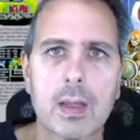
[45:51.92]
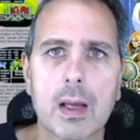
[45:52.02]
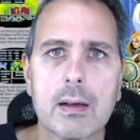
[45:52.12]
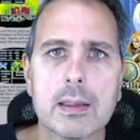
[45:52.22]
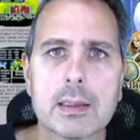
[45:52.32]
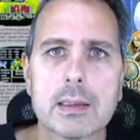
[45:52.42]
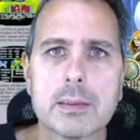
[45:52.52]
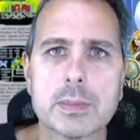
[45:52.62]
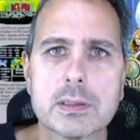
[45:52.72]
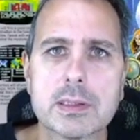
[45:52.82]
All right.
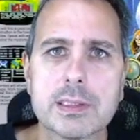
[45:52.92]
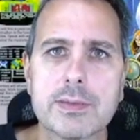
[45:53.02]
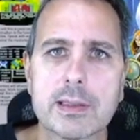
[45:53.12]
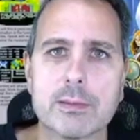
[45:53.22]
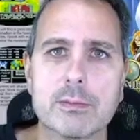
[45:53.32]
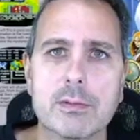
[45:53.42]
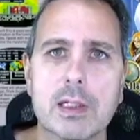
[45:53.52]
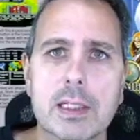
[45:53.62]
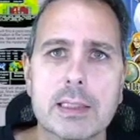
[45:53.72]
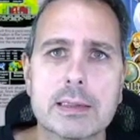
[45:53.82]
So let's see if I can
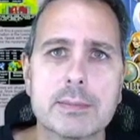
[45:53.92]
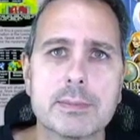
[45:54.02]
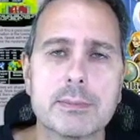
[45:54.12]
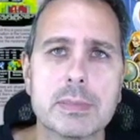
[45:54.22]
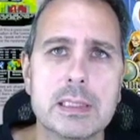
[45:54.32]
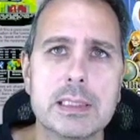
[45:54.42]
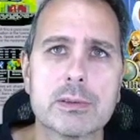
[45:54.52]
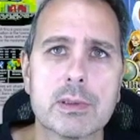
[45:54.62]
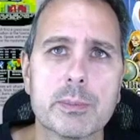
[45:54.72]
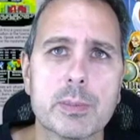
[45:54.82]
run.
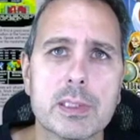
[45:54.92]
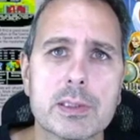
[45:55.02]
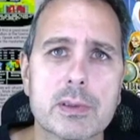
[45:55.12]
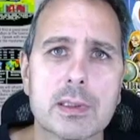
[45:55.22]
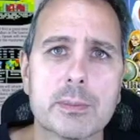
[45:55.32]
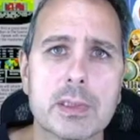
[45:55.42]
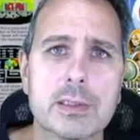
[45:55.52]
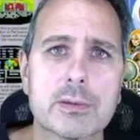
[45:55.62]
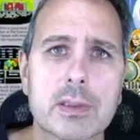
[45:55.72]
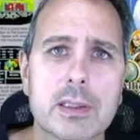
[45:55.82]
Please run, please run,
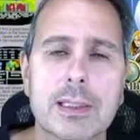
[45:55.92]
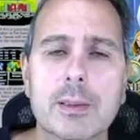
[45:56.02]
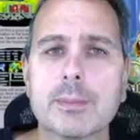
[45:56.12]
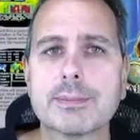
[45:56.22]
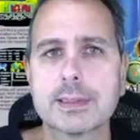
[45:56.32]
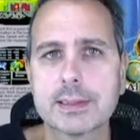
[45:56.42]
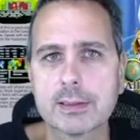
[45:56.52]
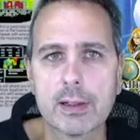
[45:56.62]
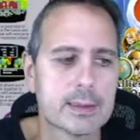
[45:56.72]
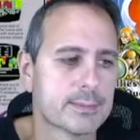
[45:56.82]
please run. Oh,
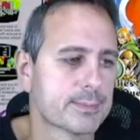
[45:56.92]
darn it.